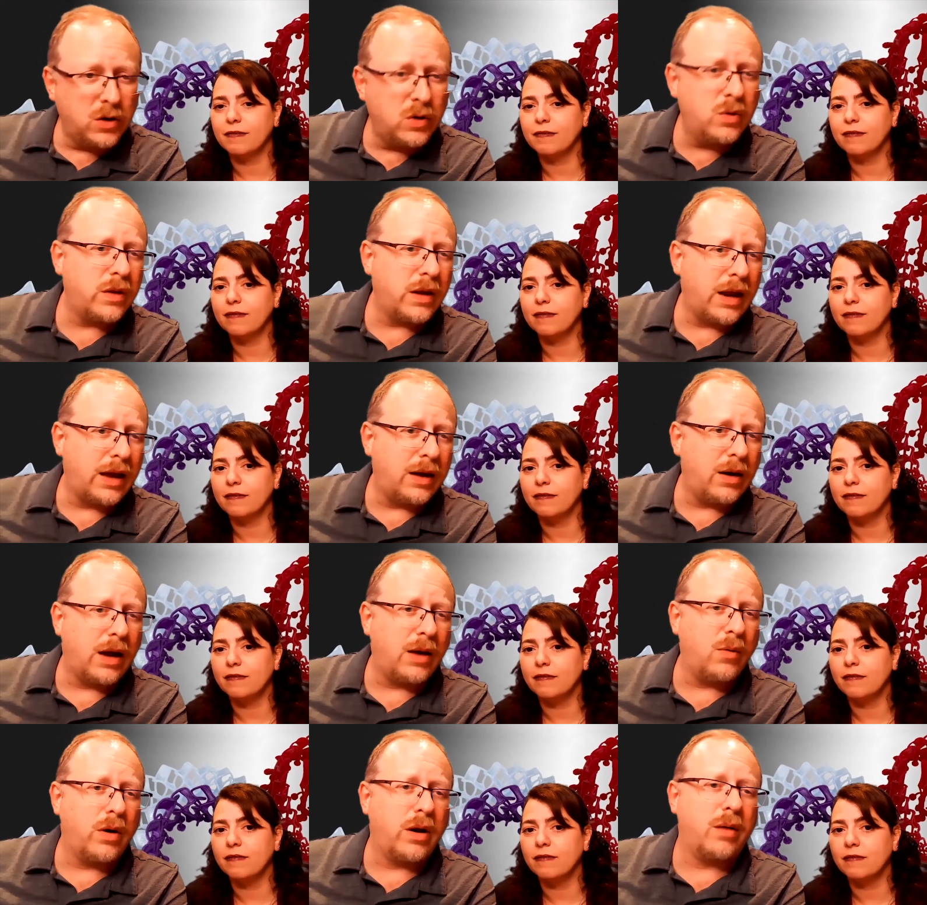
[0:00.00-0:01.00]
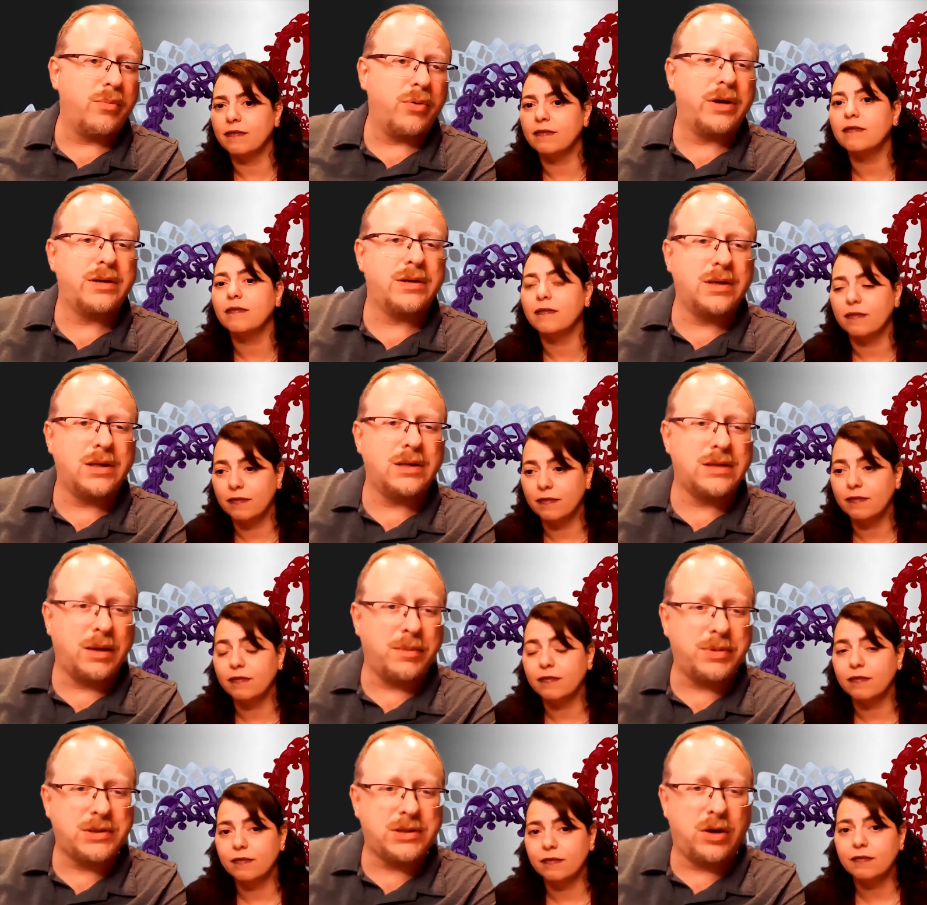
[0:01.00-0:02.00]
Speaker 1: new that I want to bring to this
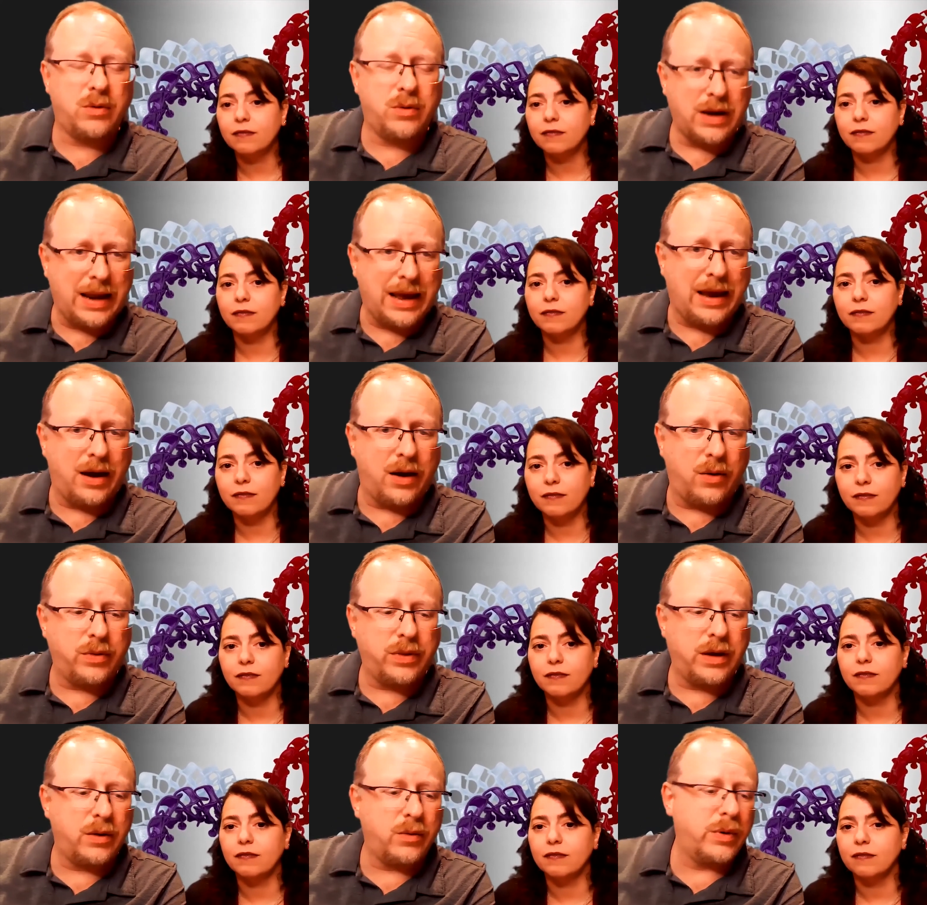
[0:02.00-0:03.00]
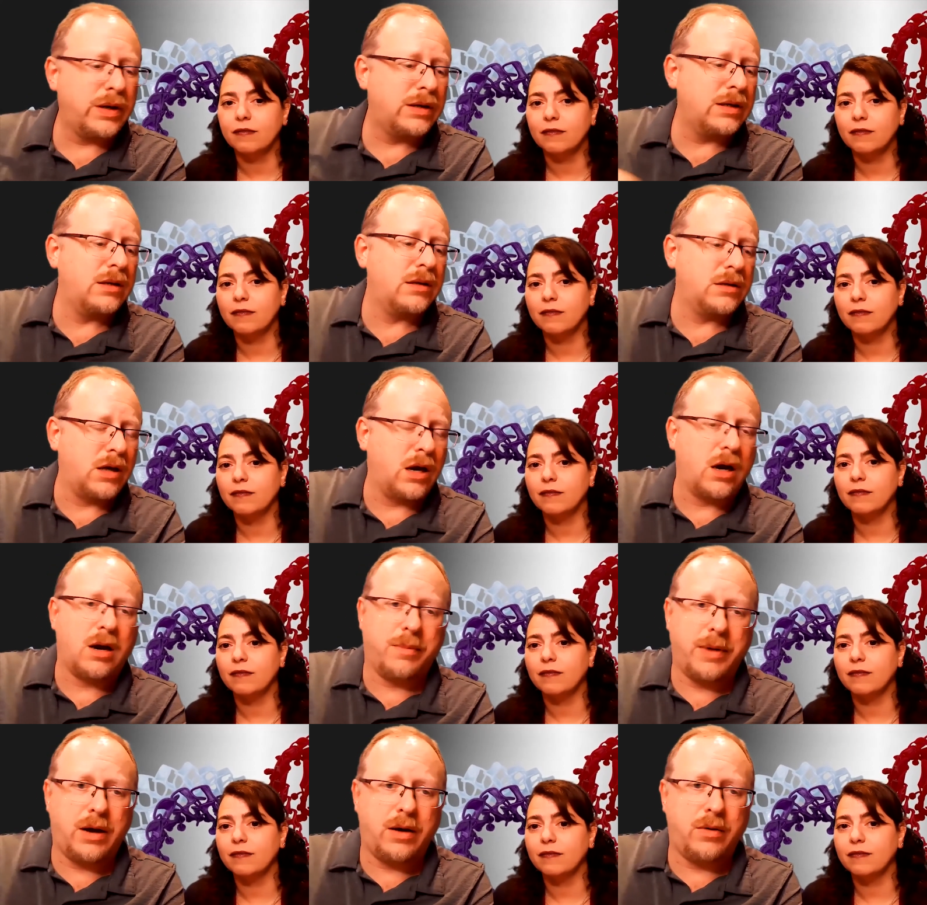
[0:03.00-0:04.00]
episode now that we didn't talk
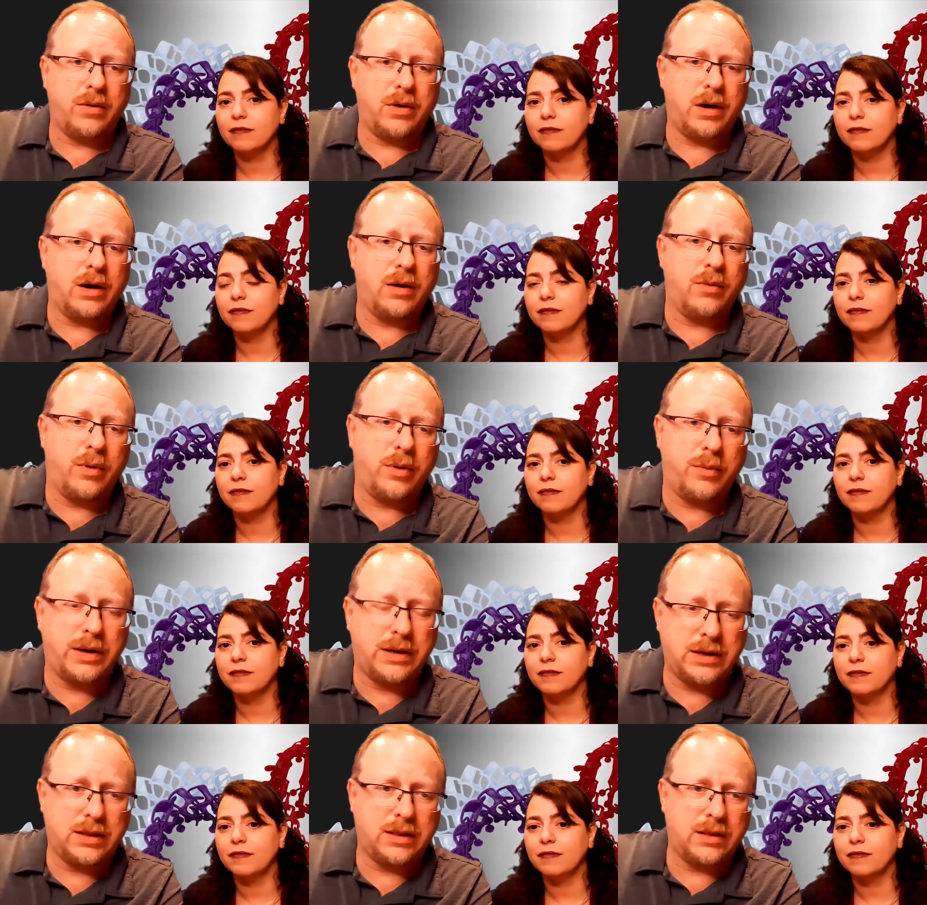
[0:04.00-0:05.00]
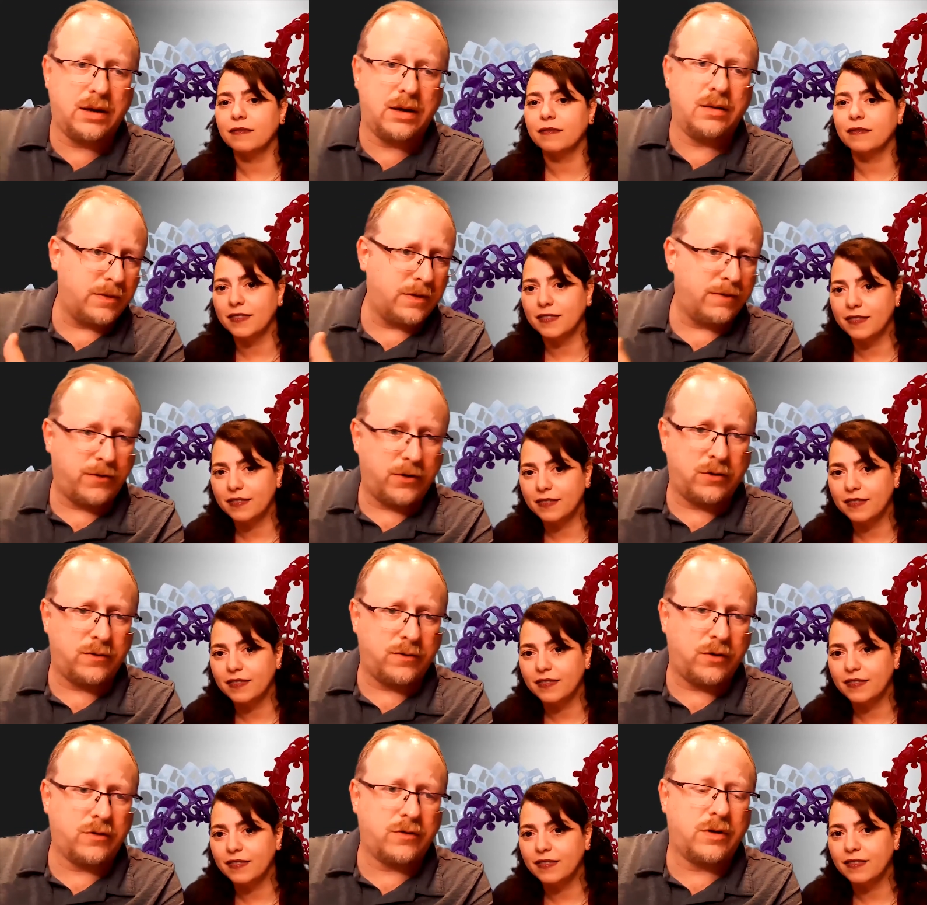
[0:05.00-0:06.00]
about when we did the
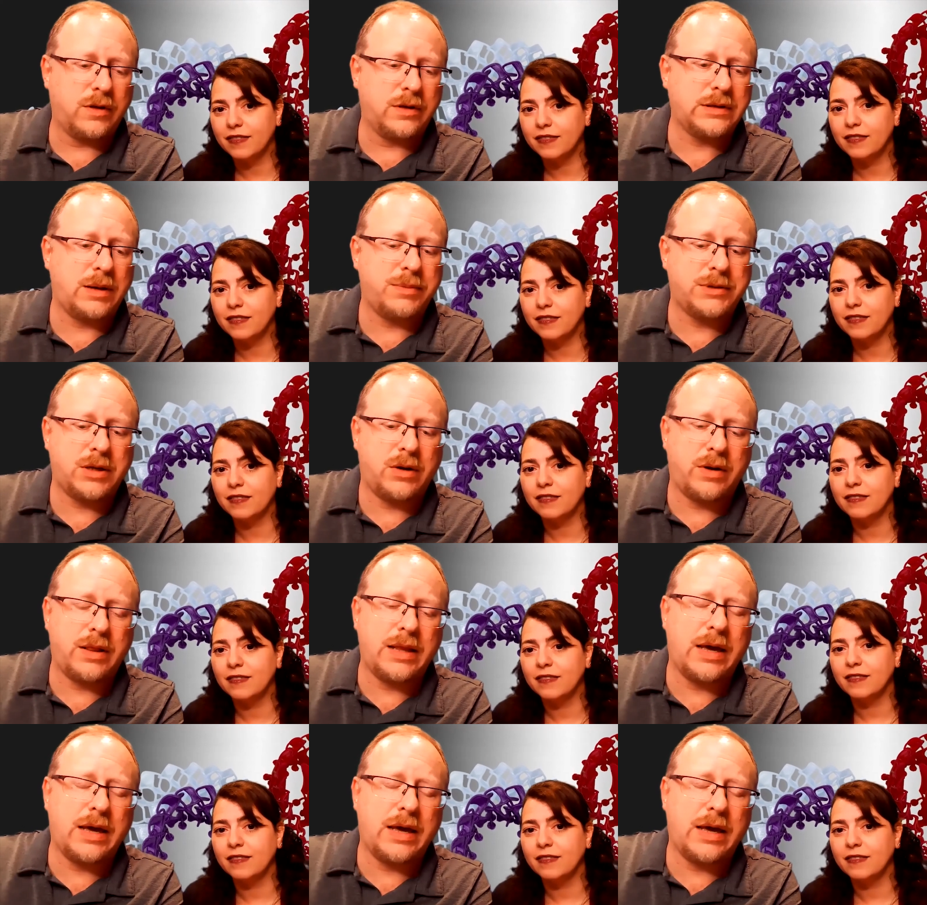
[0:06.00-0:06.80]
first version of this episode.